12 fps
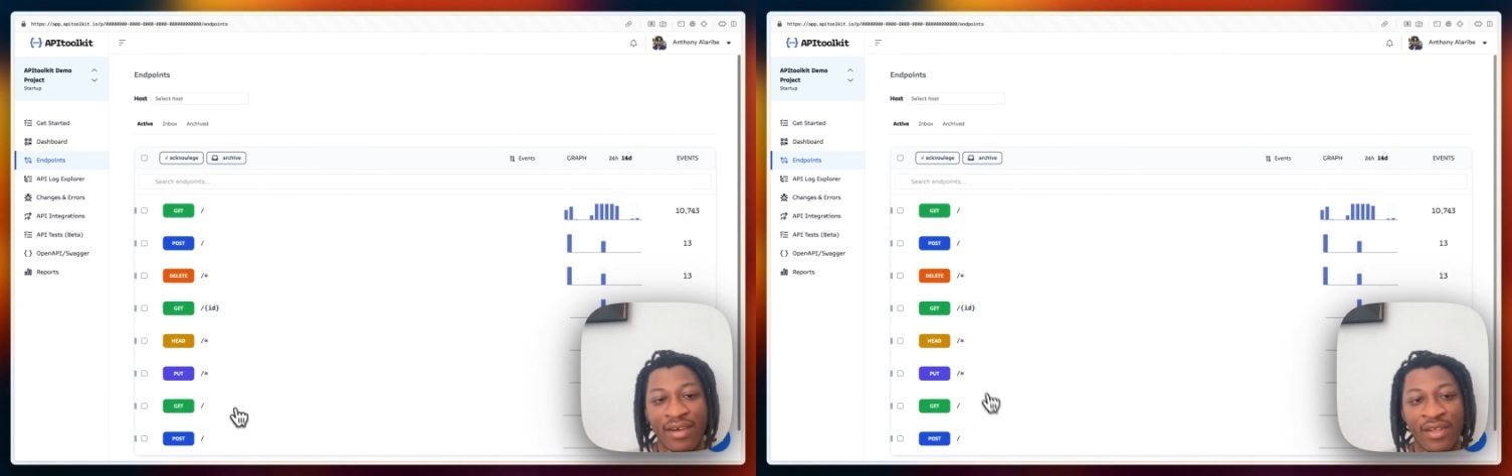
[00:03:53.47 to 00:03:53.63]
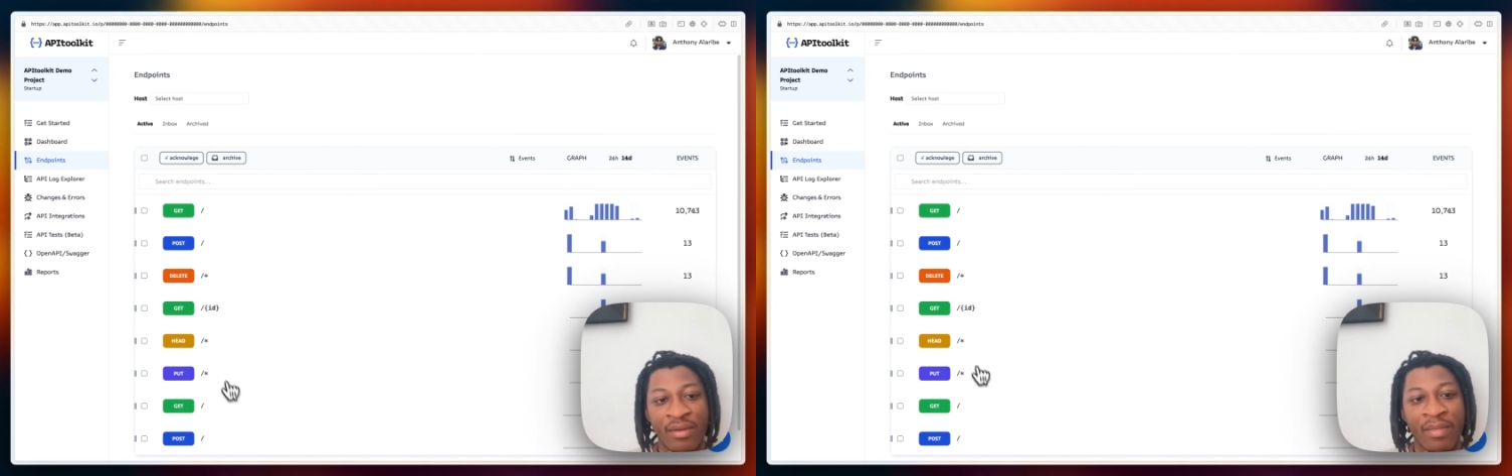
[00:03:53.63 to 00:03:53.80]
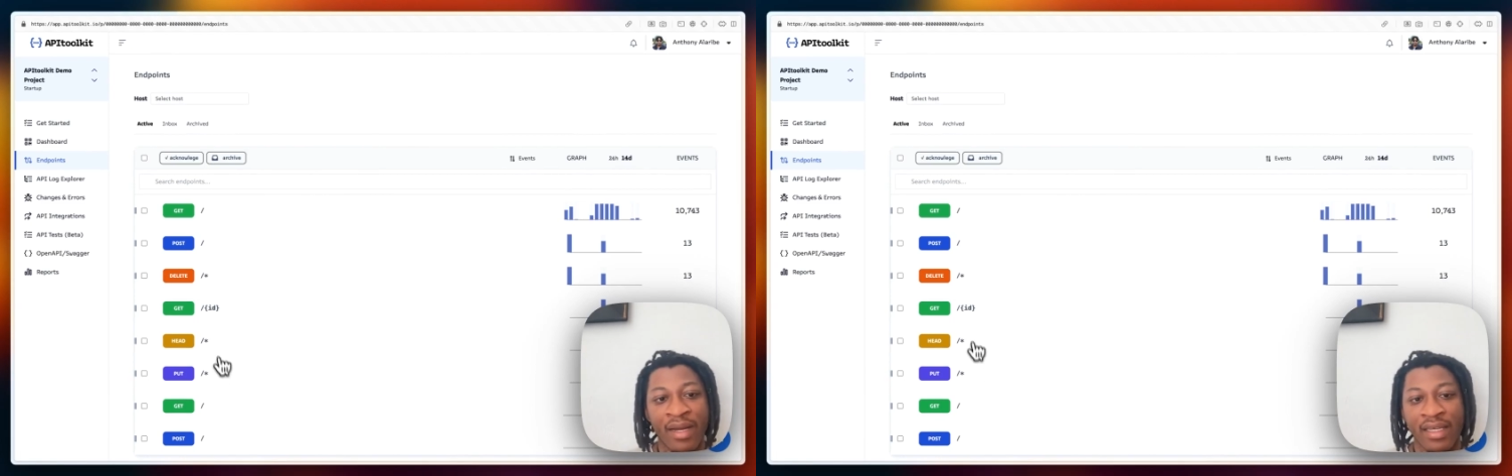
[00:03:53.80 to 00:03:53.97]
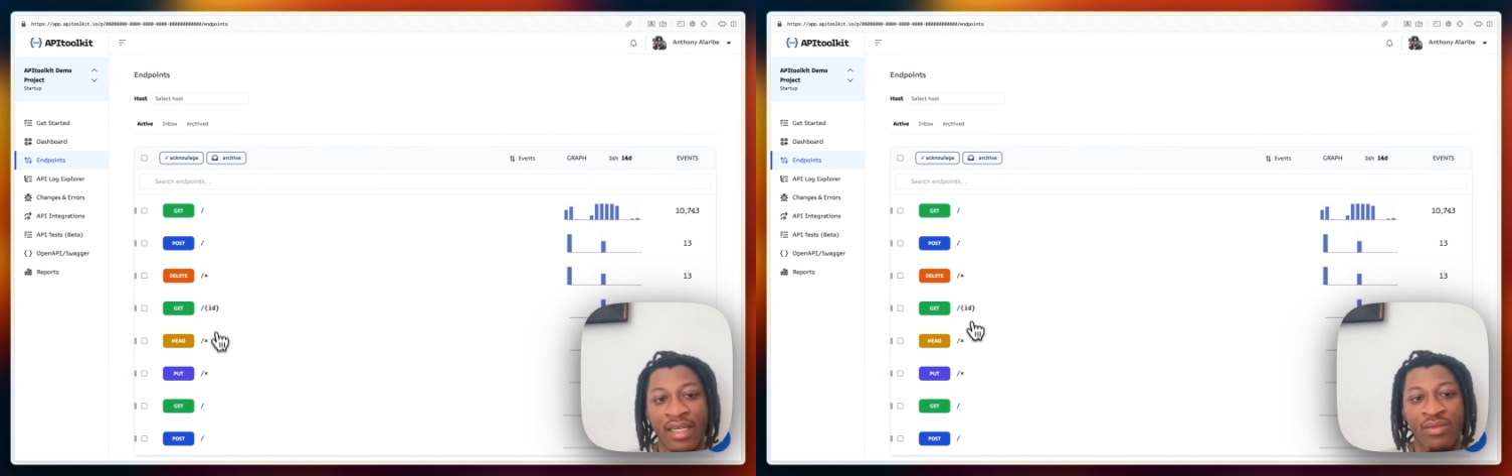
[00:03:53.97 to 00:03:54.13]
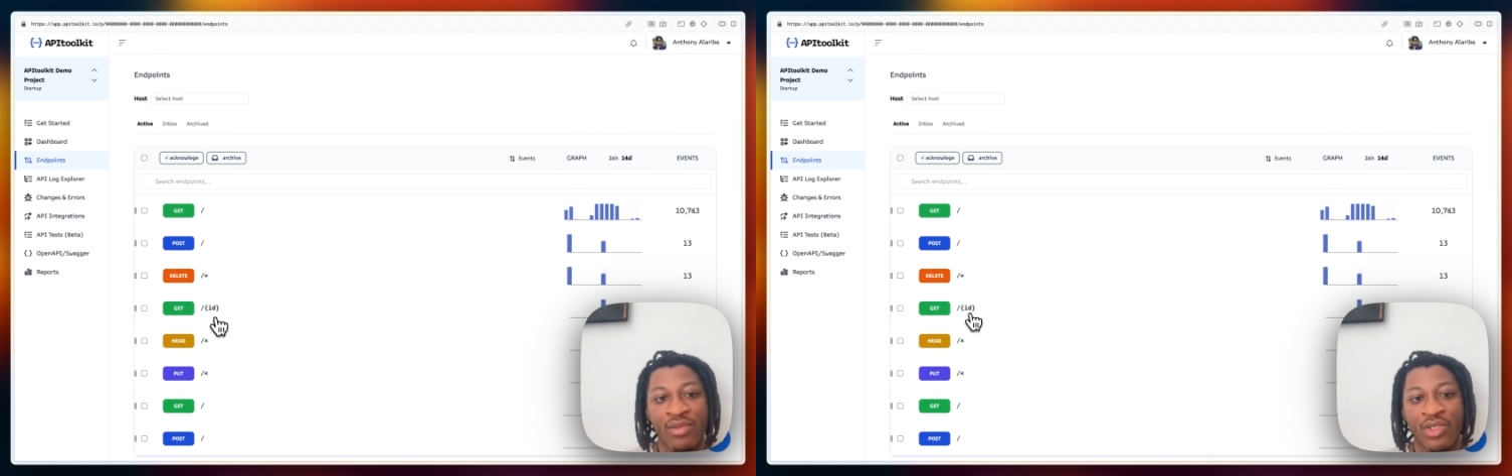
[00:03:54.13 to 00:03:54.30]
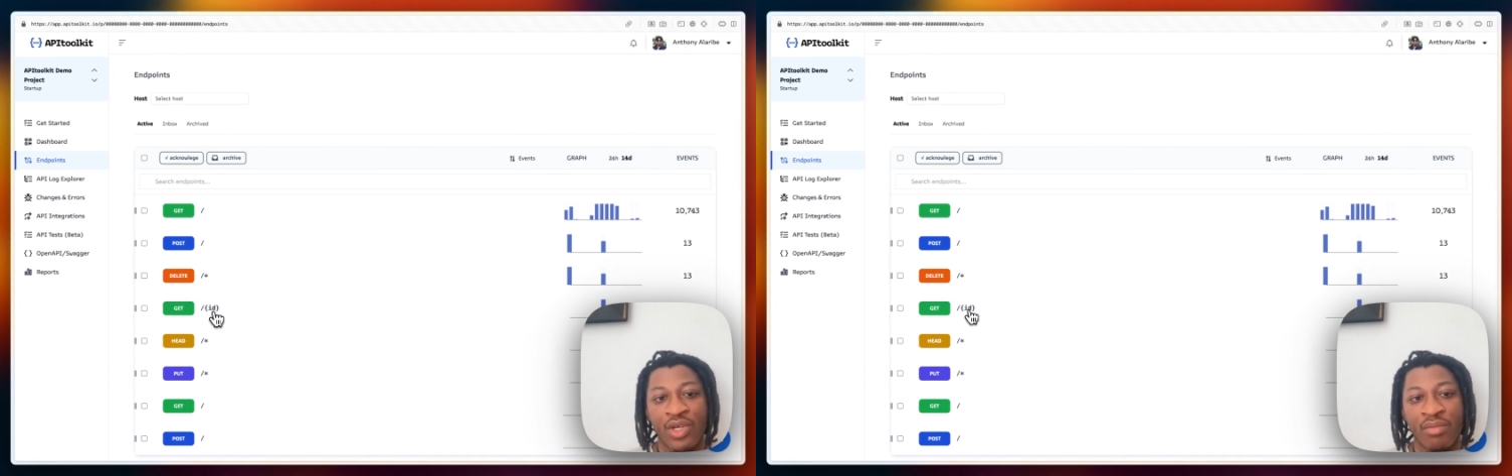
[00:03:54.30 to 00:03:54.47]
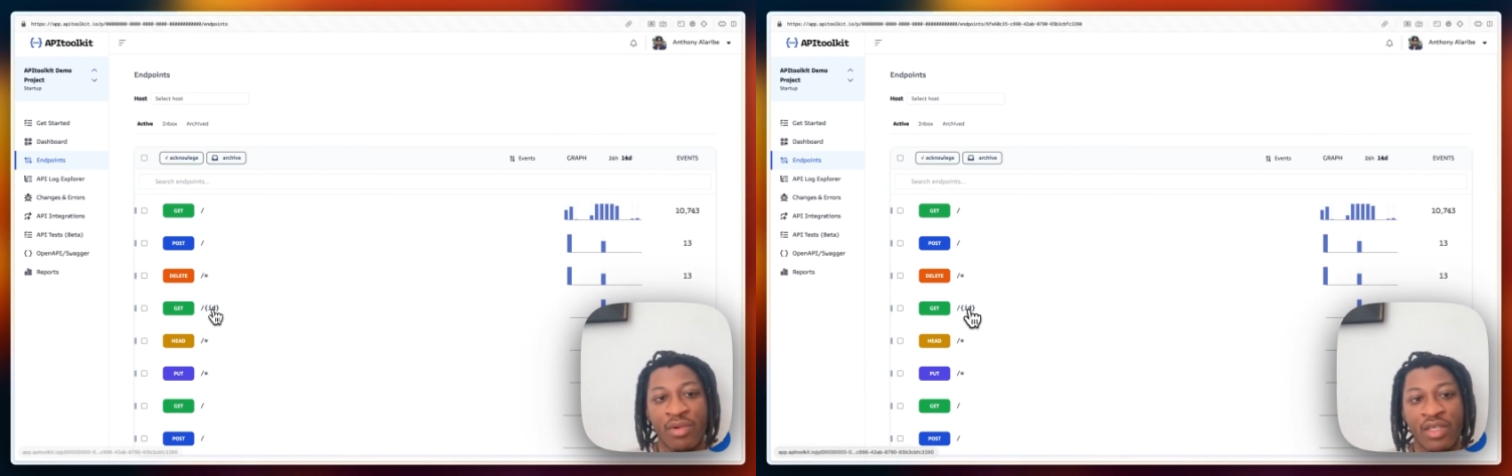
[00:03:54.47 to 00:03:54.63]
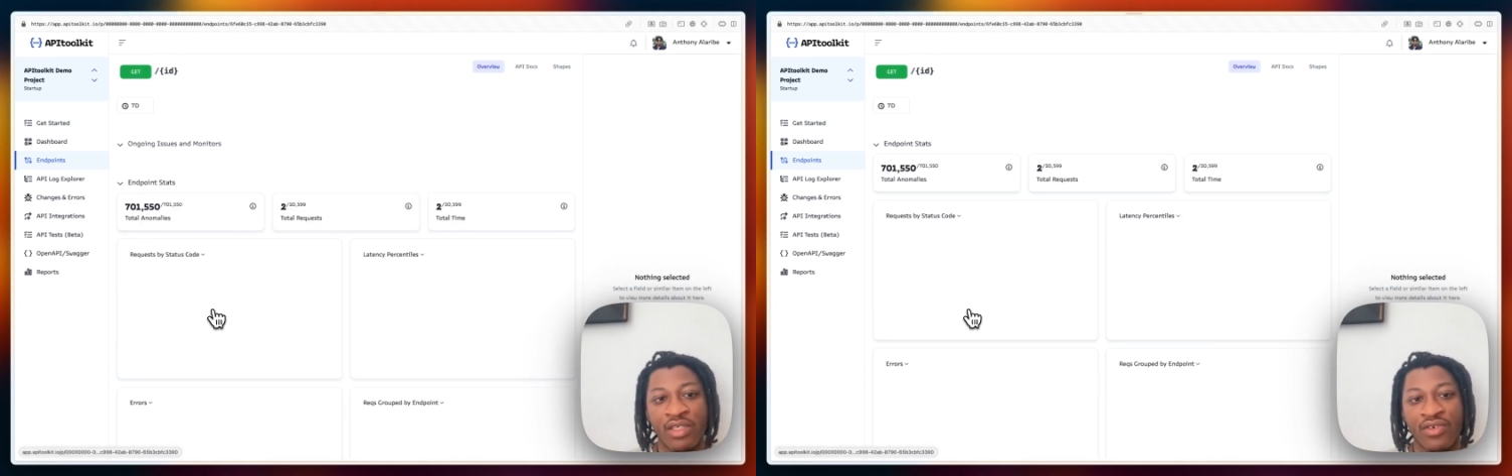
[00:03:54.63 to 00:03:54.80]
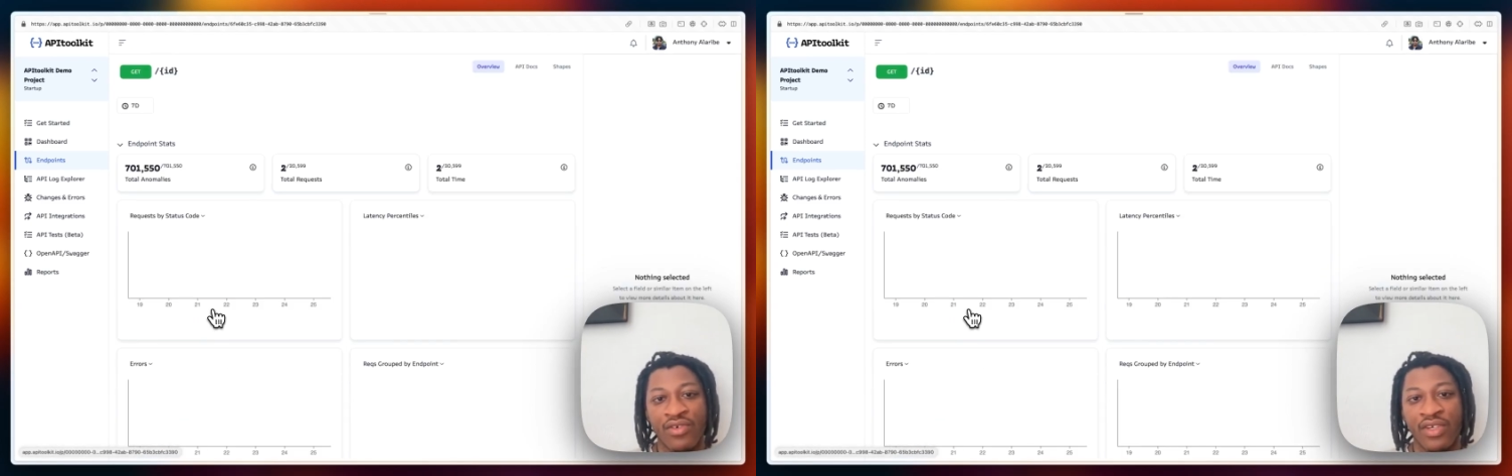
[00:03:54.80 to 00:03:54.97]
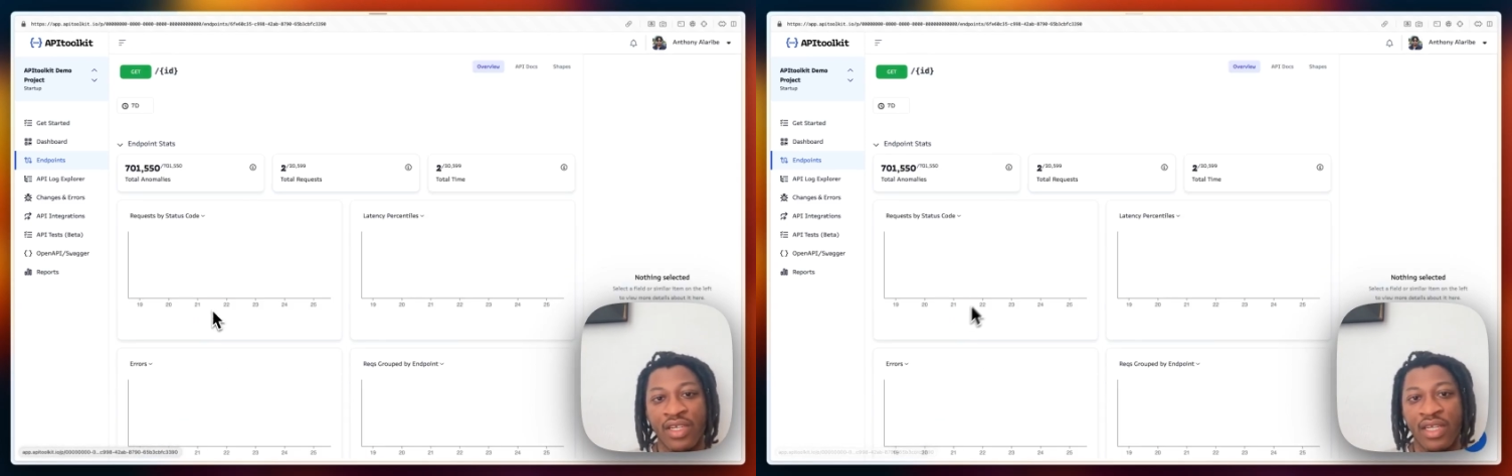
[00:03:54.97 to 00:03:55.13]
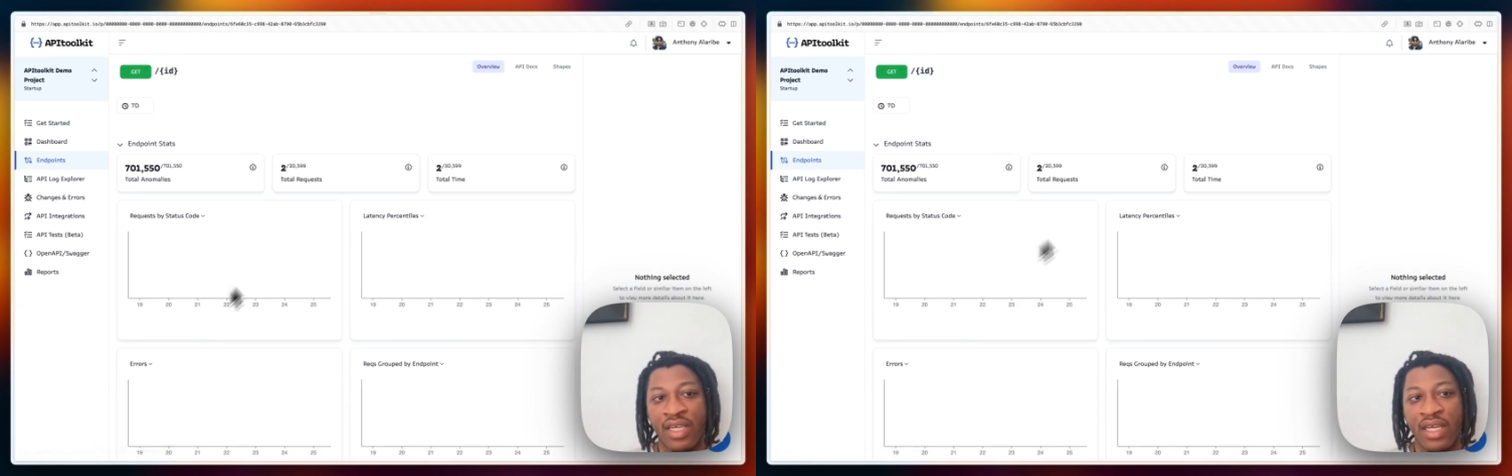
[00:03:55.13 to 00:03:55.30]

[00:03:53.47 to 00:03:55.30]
on your backend which you are monitoring,